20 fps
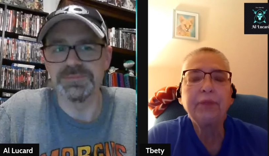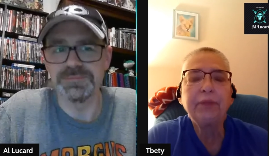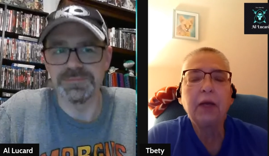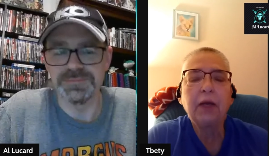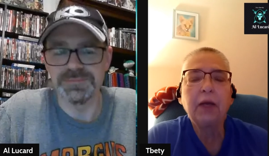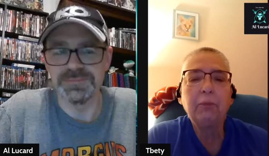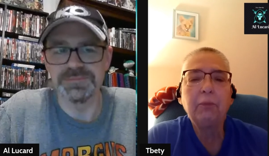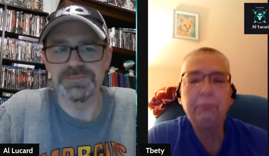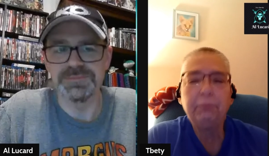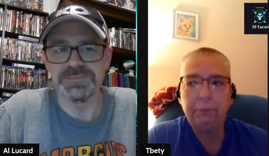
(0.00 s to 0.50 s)
Speaker 1: I've
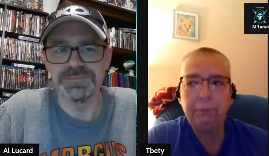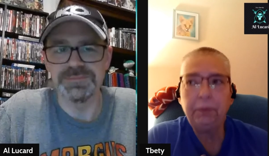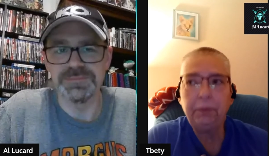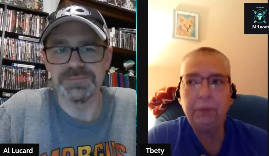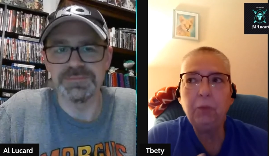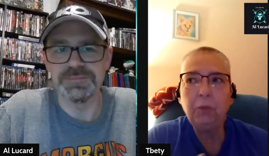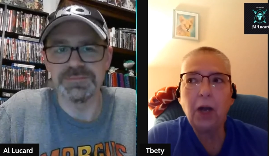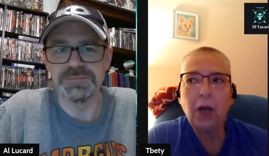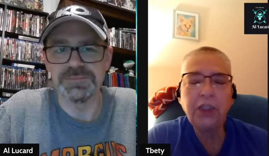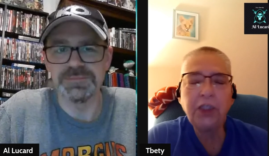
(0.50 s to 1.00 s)
been
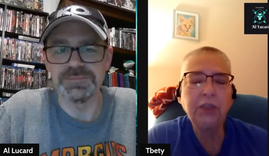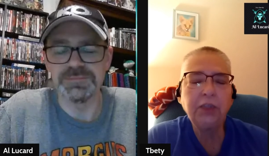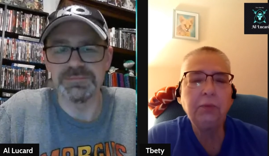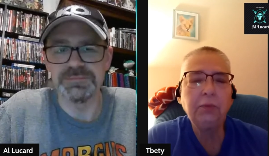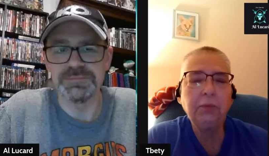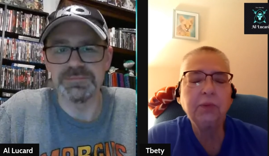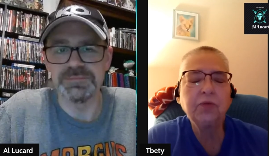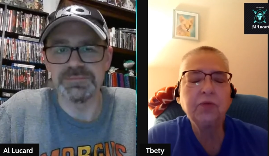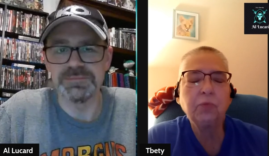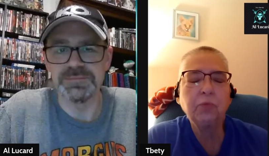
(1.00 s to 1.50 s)
watching
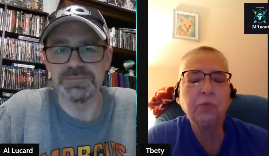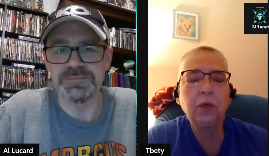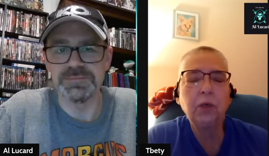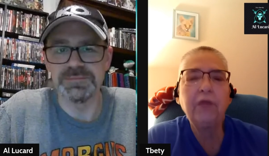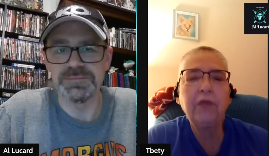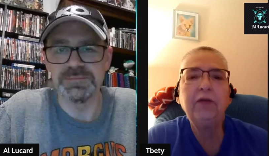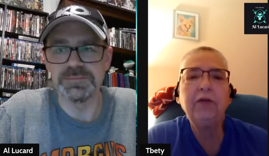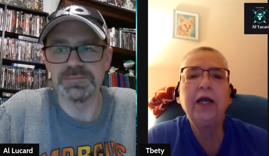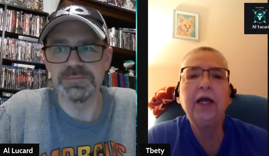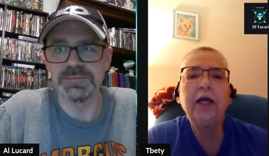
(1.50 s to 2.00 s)
almost one every
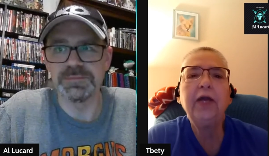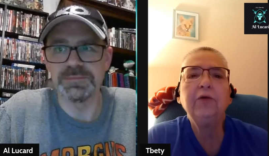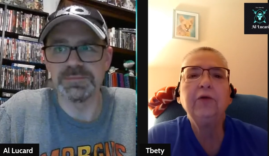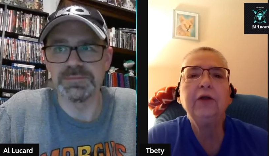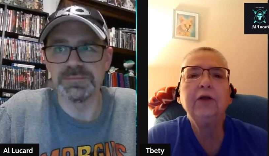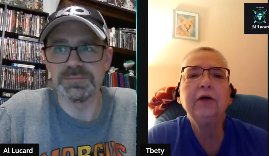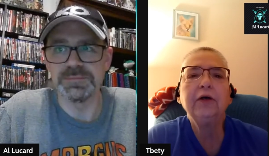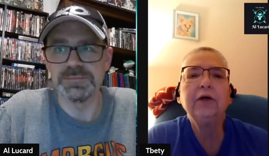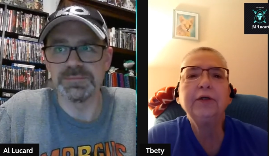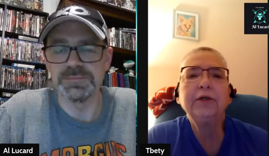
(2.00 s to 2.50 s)
night on the
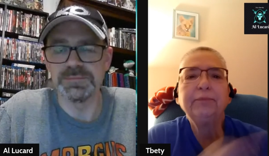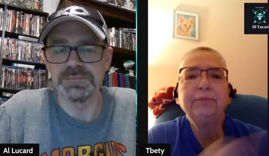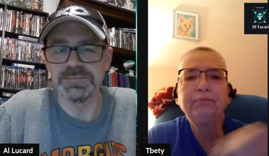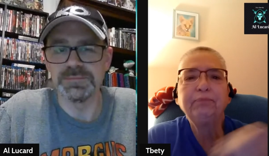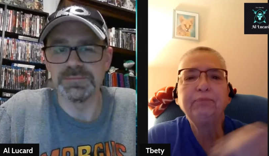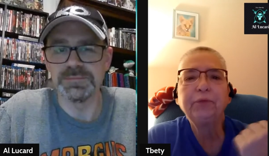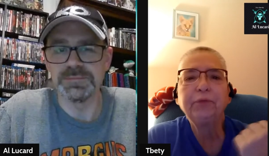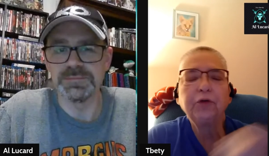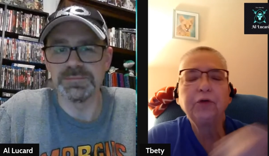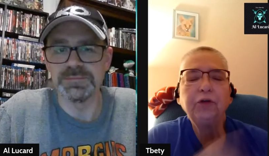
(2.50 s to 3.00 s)
um,
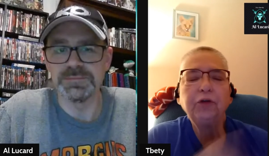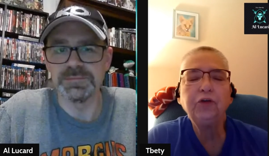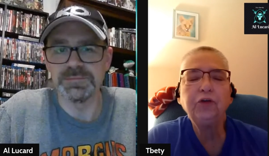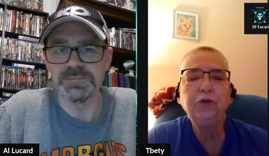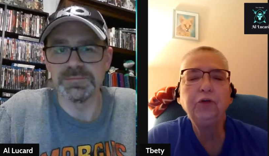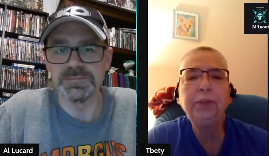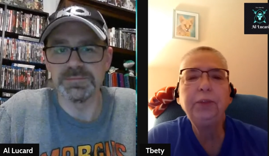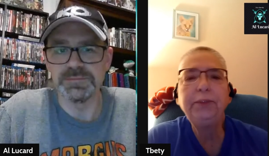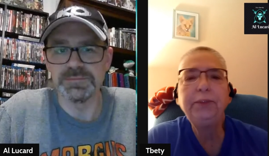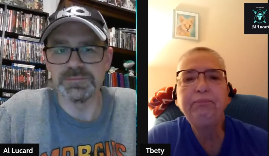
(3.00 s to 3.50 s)
on
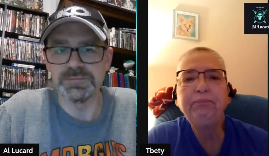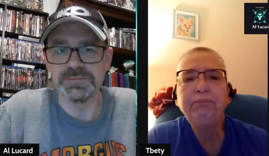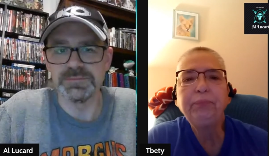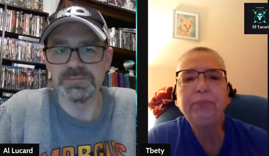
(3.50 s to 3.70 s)
Tubi,